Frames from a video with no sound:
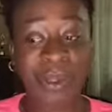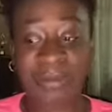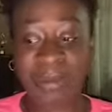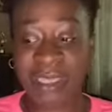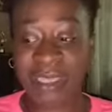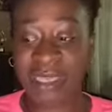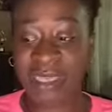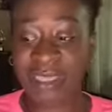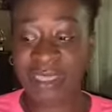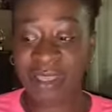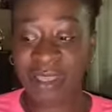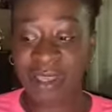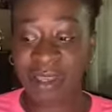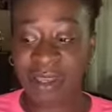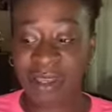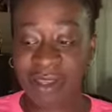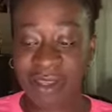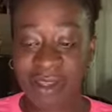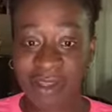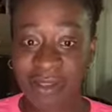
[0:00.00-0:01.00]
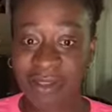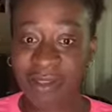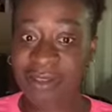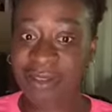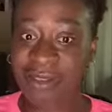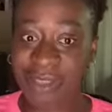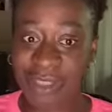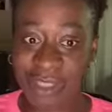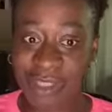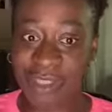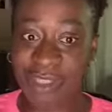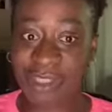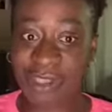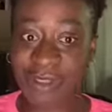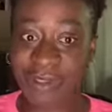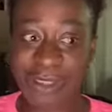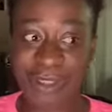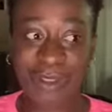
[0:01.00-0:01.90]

because digital and